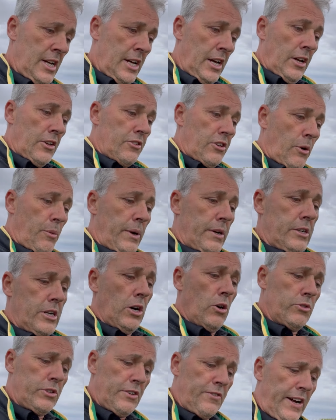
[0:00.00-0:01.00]
So we'd
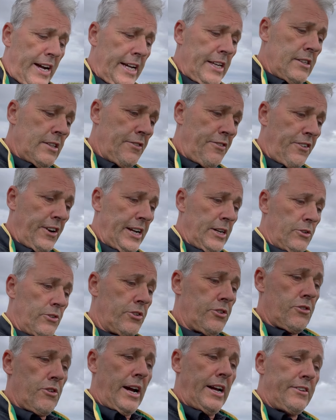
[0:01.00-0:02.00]
cultivate the fields
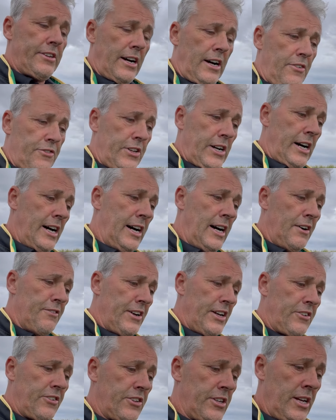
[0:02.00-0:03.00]
straight after
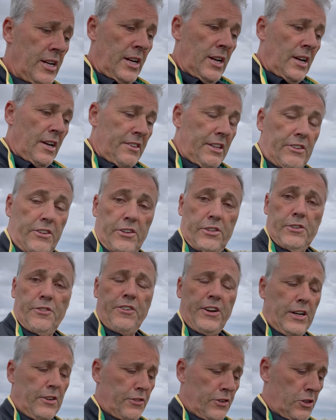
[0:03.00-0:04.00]
harvest. This is the
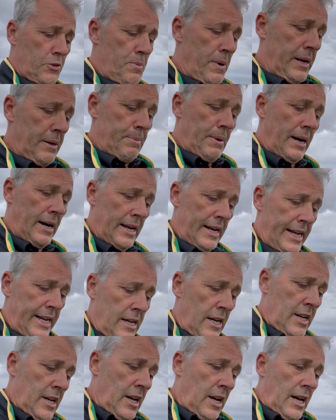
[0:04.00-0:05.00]
fields for spring barley.
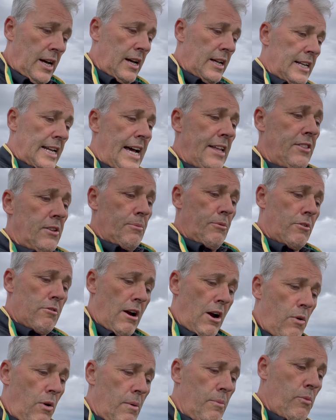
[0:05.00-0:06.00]
Let them
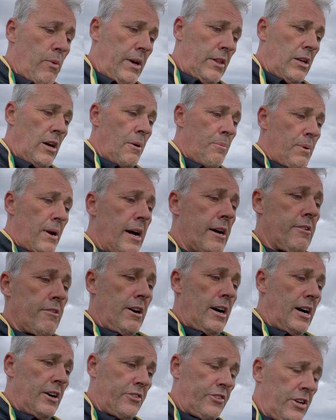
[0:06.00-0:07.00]
grow up with
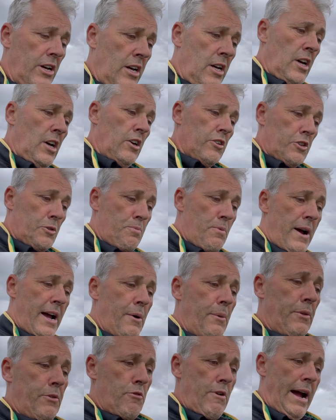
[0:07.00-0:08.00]
blackgrass, spray
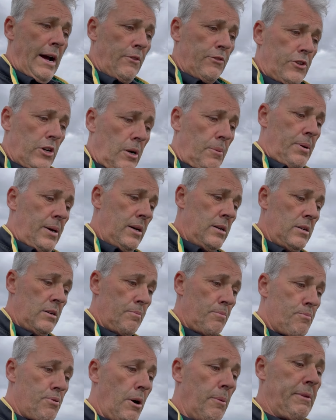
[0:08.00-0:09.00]
with Roundup
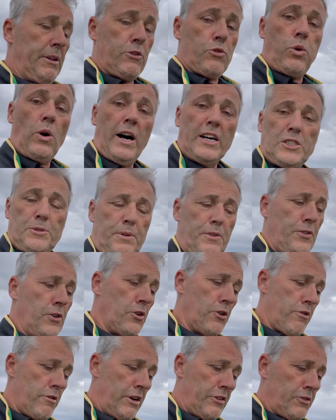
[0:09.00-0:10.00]
probably twice before
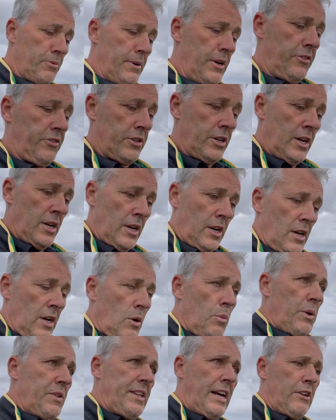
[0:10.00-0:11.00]
Christmas.
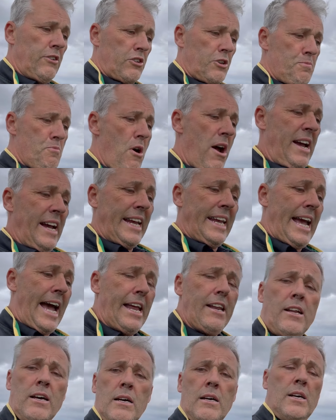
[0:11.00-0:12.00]
We'd then spray
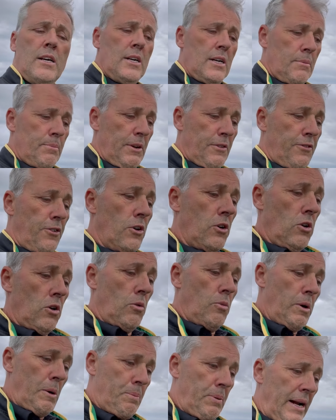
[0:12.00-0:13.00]
again before
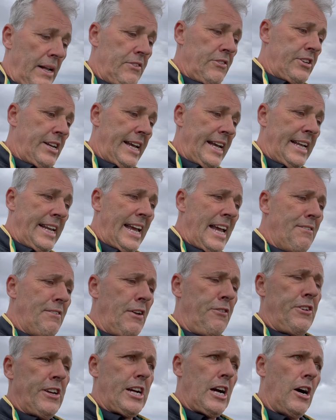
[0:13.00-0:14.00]
we're planting. And even
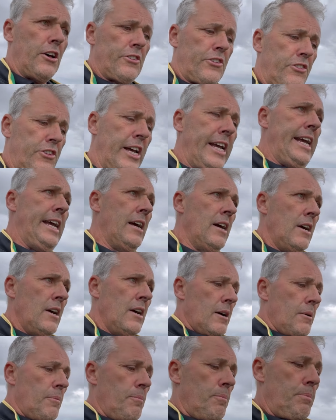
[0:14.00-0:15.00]
if you can't see
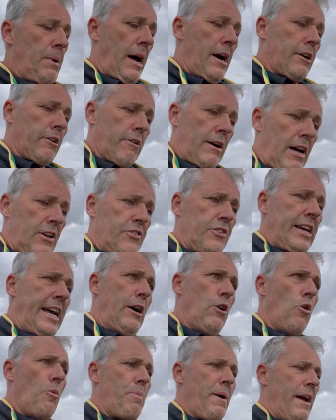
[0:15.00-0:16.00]
blackgrass, it
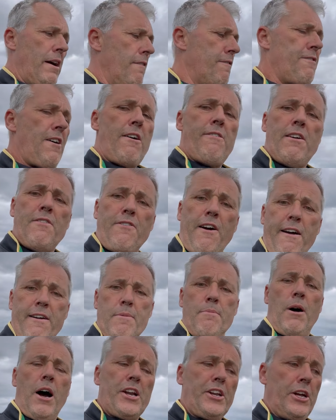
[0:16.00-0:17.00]
will be a very, very
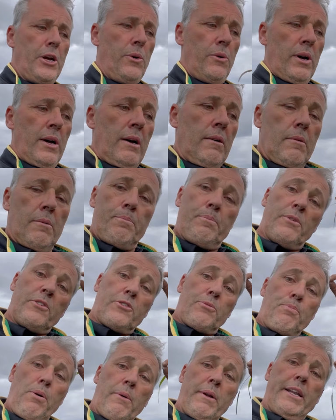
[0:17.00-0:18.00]
minute, it's
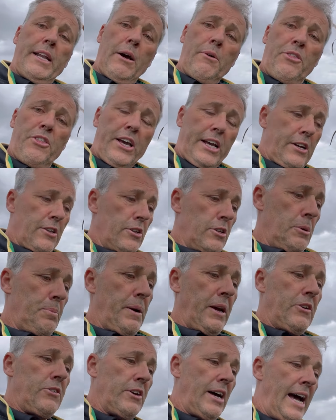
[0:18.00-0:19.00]
probably no thicker than a
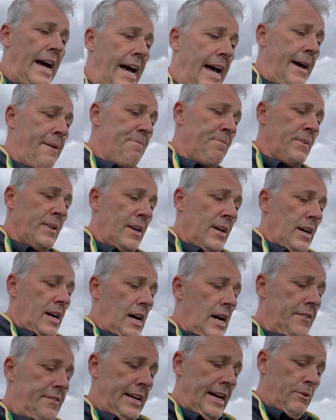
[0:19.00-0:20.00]
piece of hair.
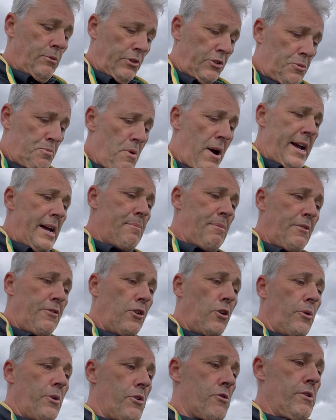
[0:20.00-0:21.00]
And then we'd spray it
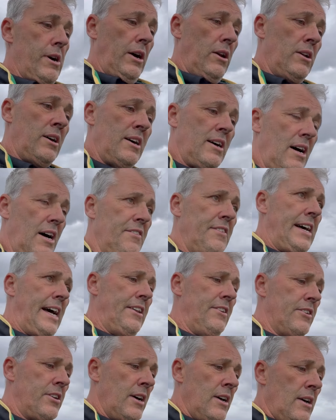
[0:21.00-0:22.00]
before we drill, and
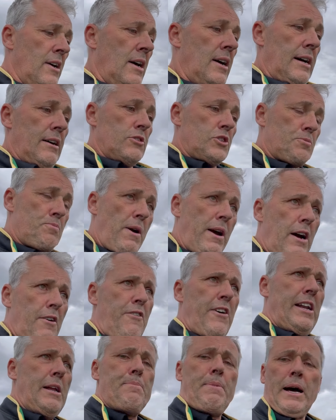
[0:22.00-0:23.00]
then spray off
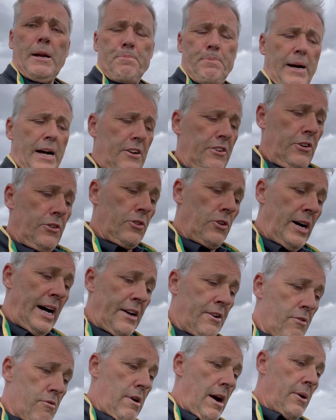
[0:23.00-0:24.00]
any bad patches or
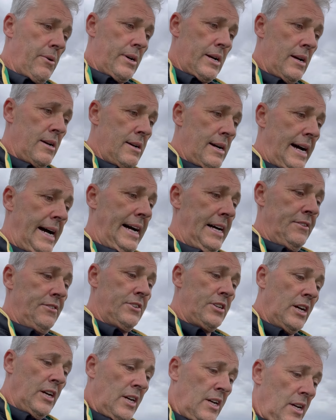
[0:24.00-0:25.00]
hand road. And
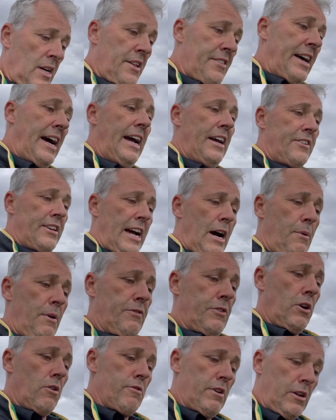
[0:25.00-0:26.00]
that is how we've
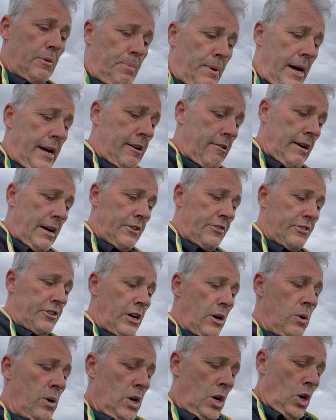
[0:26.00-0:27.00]
got rid of blackgrass.
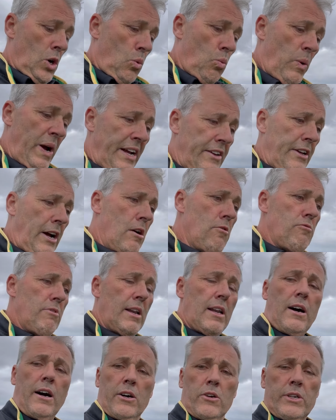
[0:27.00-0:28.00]
So we don't
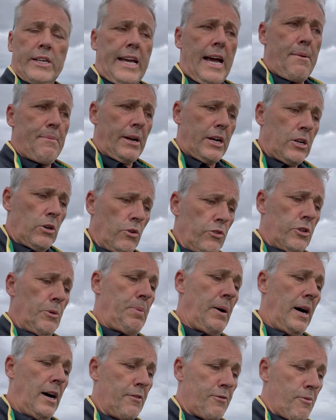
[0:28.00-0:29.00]
rely on chemicals
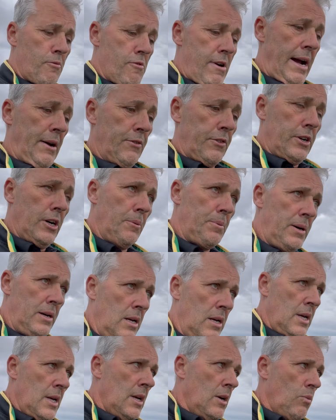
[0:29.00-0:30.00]
apart from Roundup.
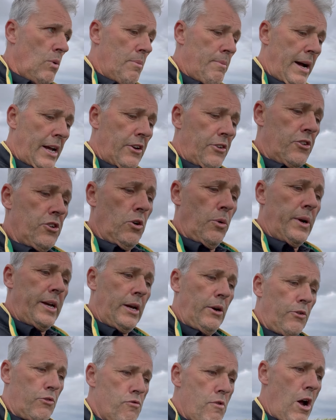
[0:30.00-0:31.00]
We make sure we
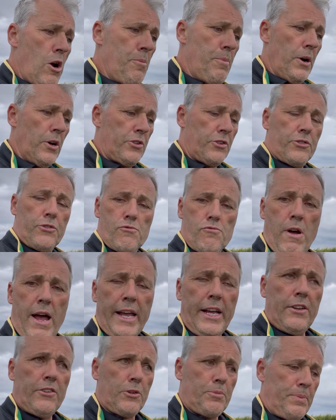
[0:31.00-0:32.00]
use robust
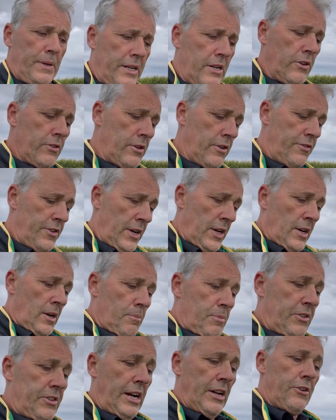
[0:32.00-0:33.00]
rates because of
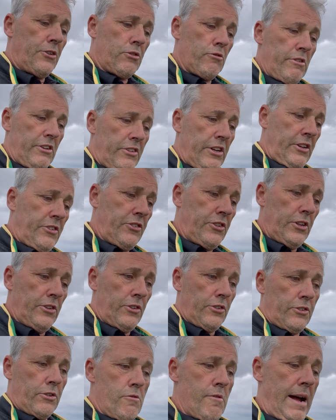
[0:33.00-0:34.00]
potential resistance
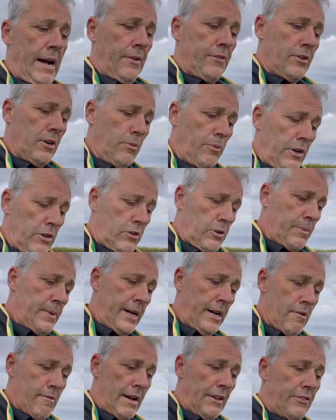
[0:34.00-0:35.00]
to Roundup, which would be
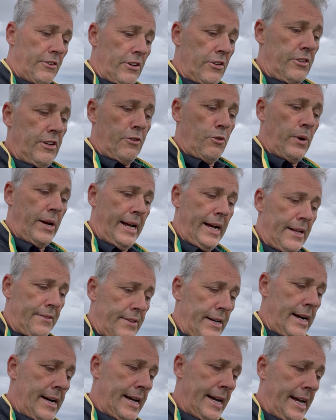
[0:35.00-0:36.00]
horrendous if we had
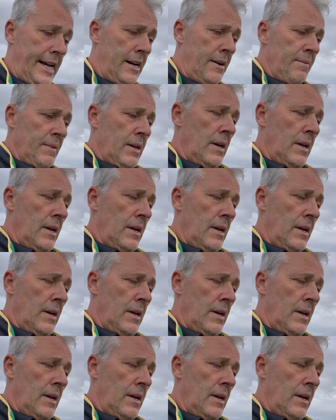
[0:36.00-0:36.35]
that here.